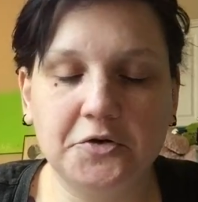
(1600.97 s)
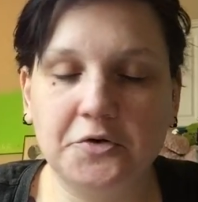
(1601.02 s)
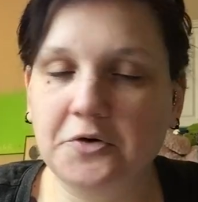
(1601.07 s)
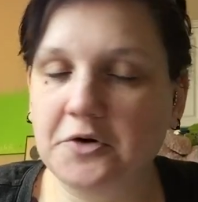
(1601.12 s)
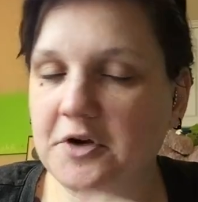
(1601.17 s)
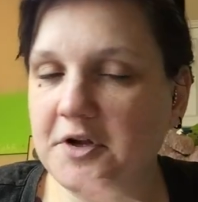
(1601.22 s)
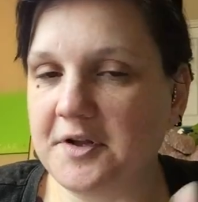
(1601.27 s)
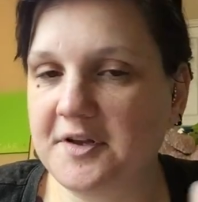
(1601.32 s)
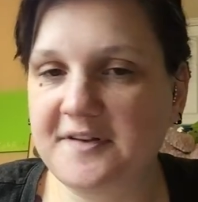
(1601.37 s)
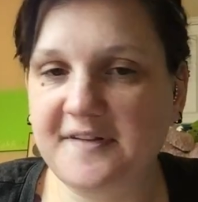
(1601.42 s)

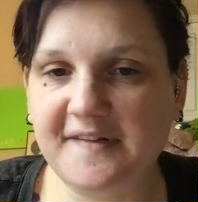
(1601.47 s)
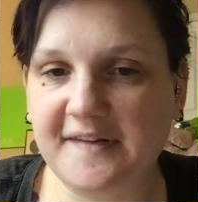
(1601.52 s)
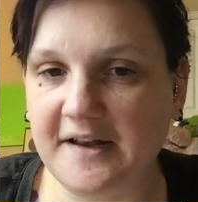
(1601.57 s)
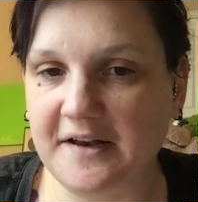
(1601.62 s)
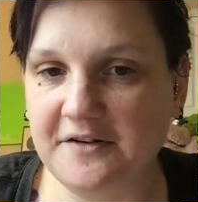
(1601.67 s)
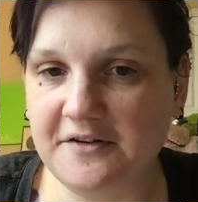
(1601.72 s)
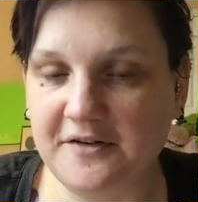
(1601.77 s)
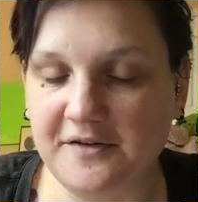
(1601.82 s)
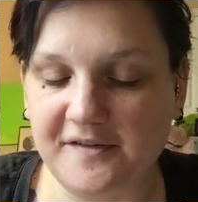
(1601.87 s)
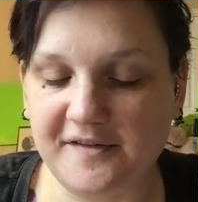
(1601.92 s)
already
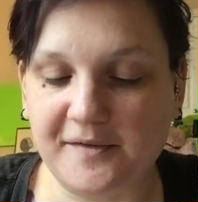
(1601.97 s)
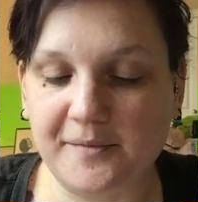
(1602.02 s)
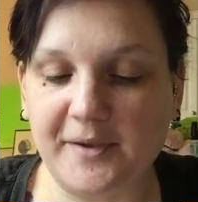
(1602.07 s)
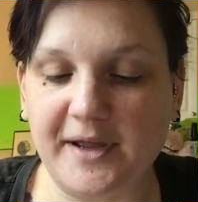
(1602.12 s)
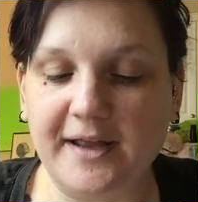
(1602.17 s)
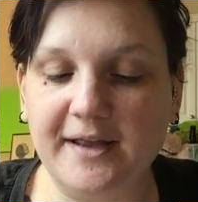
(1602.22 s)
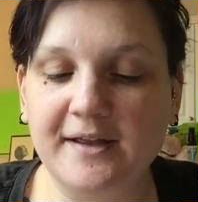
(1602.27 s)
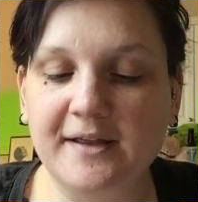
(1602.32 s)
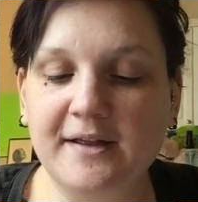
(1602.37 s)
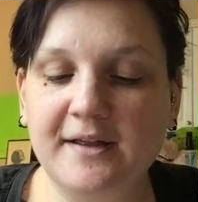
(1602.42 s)
decided to use the
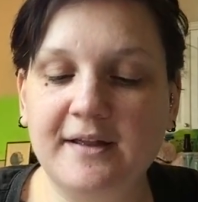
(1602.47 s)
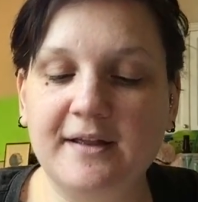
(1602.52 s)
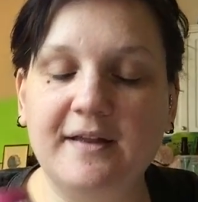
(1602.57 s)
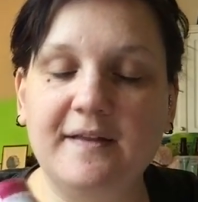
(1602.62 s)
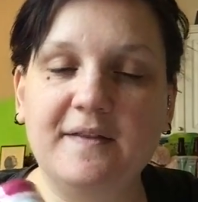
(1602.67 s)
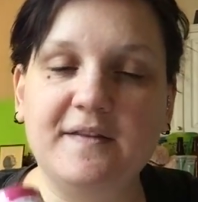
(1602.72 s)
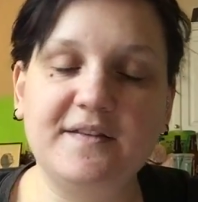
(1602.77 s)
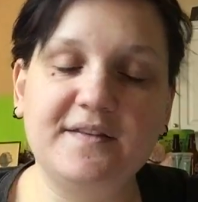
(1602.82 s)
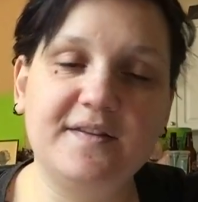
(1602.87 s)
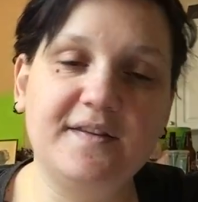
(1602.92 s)
white.
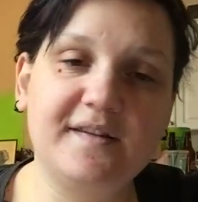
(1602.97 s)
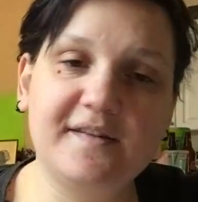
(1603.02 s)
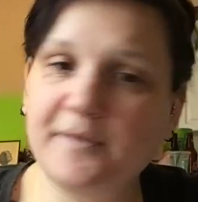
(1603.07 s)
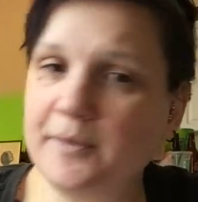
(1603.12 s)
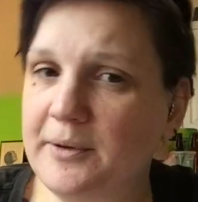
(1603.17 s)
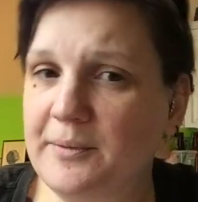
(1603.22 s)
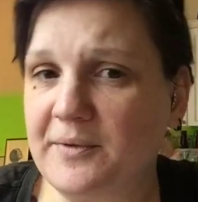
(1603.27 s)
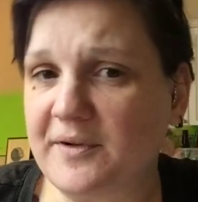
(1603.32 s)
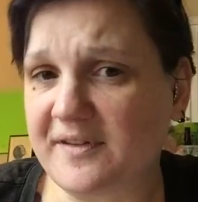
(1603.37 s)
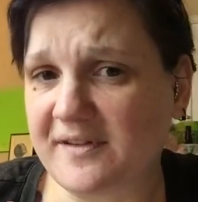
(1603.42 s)
And then this
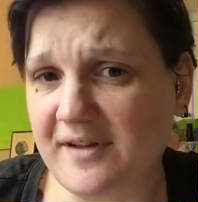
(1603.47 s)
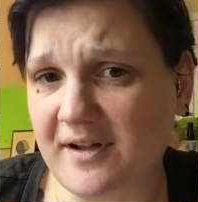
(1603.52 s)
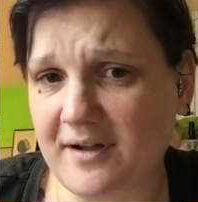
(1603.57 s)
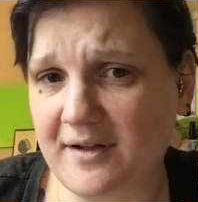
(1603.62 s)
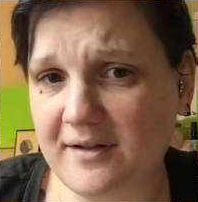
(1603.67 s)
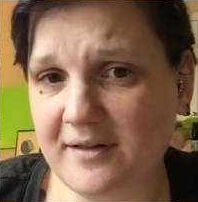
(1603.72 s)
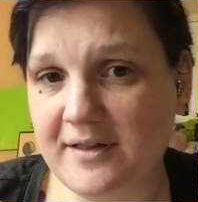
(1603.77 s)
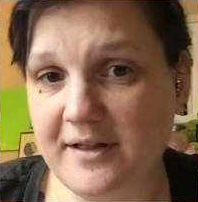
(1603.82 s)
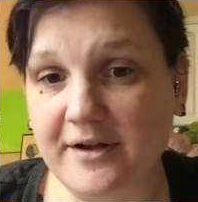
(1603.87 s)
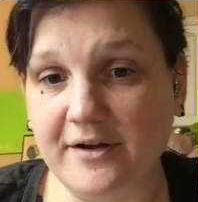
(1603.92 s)
one was not
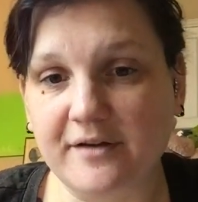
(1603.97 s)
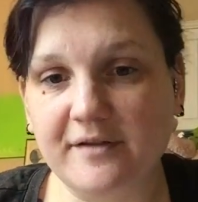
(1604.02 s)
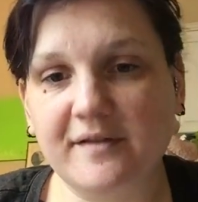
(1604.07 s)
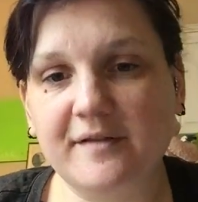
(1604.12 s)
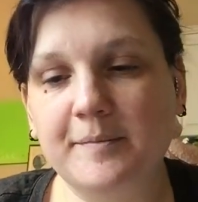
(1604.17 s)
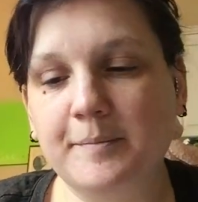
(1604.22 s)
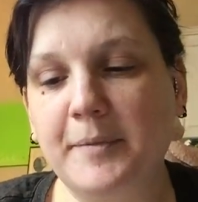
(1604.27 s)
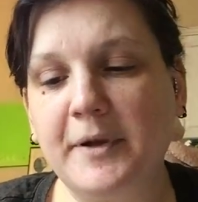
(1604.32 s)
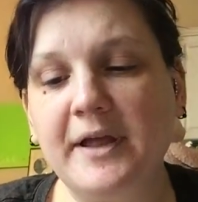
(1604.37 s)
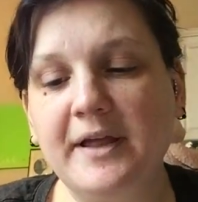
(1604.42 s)
on
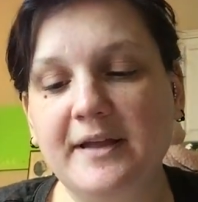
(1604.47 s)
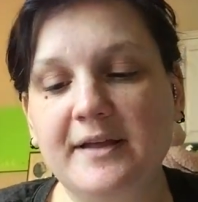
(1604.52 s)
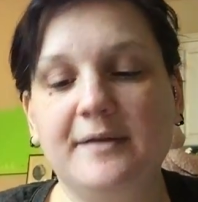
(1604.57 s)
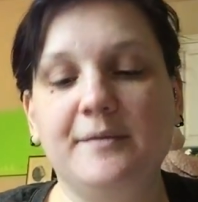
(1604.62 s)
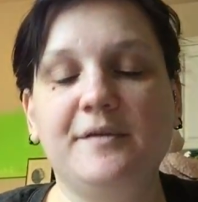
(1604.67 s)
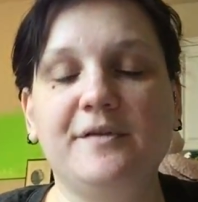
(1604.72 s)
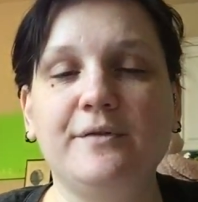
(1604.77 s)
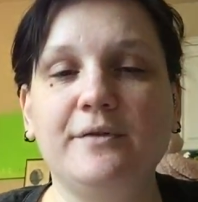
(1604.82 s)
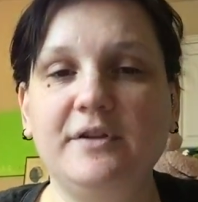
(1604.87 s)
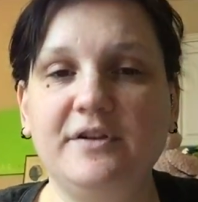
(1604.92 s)
clearance, but it
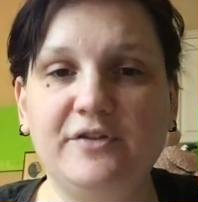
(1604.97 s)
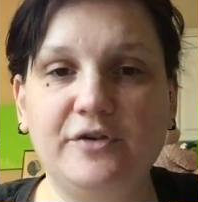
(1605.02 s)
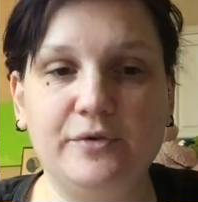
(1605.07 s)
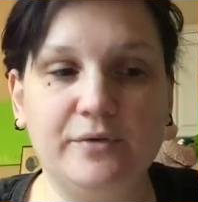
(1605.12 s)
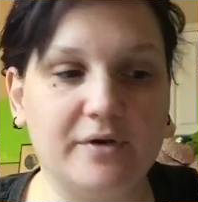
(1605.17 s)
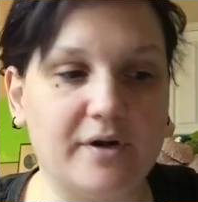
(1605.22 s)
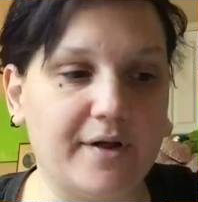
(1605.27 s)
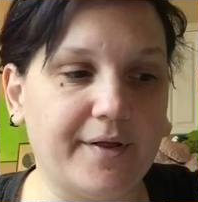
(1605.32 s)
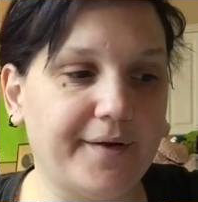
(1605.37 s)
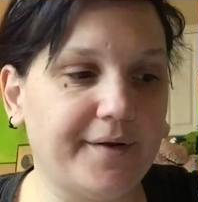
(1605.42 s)
was only
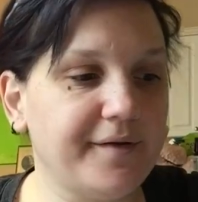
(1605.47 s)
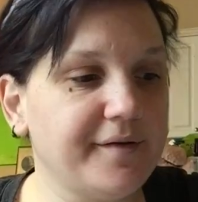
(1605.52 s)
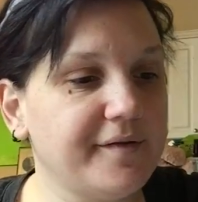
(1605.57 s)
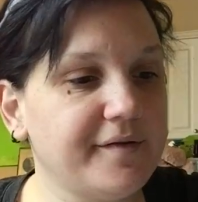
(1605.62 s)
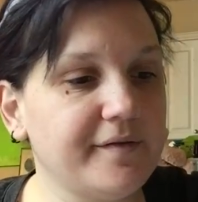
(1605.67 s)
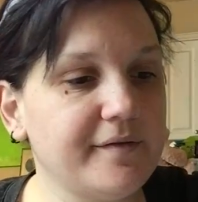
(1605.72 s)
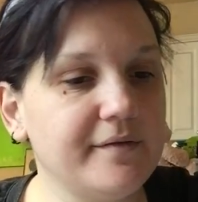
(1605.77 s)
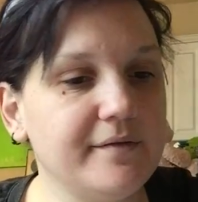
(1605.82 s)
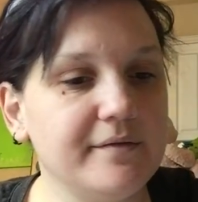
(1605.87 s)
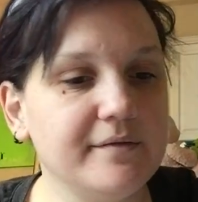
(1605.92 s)

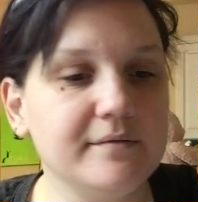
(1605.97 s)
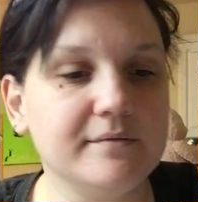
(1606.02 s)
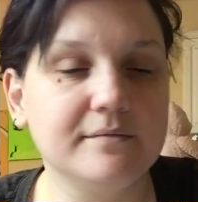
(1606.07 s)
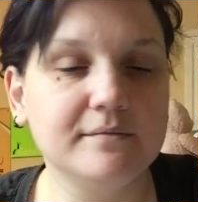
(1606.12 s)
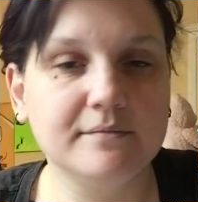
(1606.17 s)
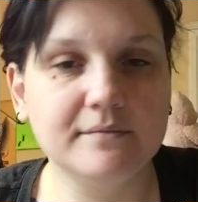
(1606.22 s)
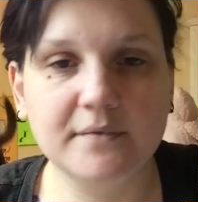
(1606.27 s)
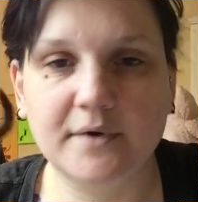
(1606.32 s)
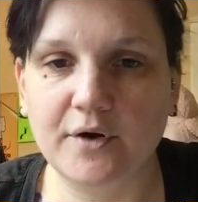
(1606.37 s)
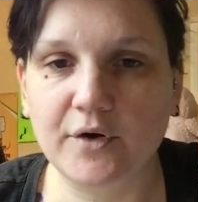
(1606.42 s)
$2
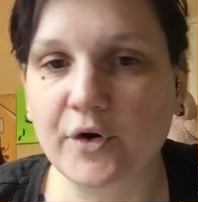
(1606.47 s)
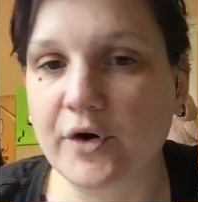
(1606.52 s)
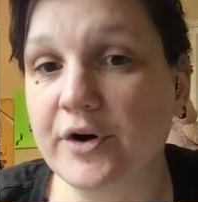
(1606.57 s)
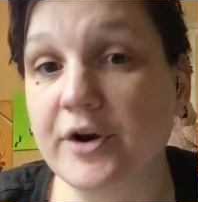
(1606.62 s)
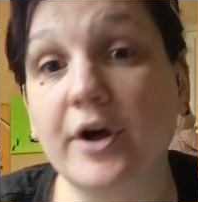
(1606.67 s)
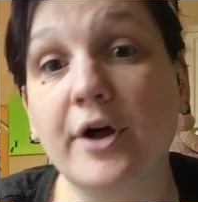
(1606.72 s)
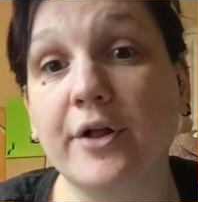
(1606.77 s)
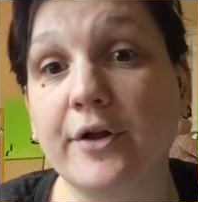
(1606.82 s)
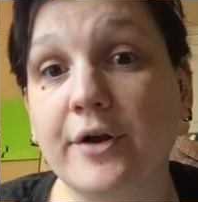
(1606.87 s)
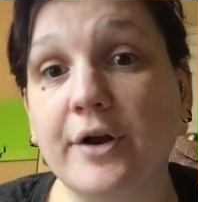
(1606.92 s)
or
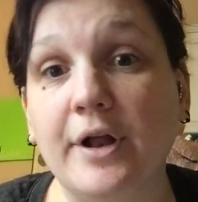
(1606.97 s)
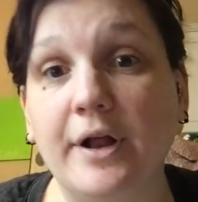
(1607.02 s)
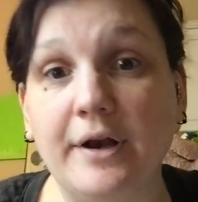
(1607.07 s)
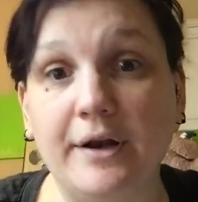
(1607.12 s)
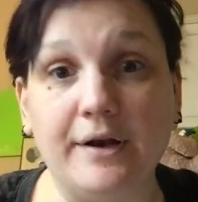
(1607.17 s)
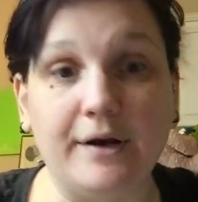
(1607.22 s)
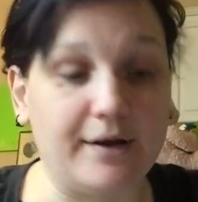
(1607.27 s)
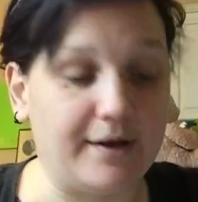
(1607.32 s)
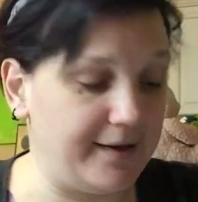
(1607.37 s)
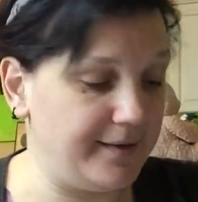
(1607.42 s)

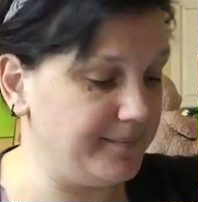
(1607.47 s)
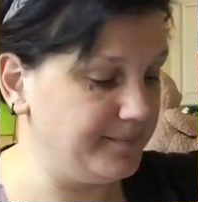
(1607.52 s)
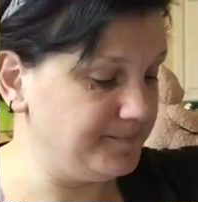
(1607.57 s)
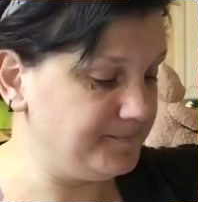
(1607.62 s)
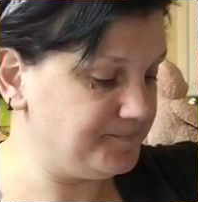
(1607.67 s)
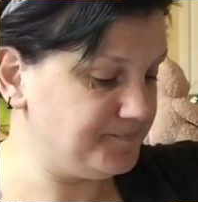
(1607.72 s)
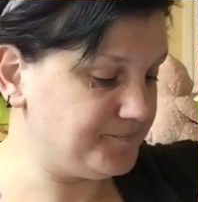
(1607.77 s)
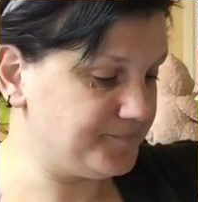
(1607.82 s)
$1.99.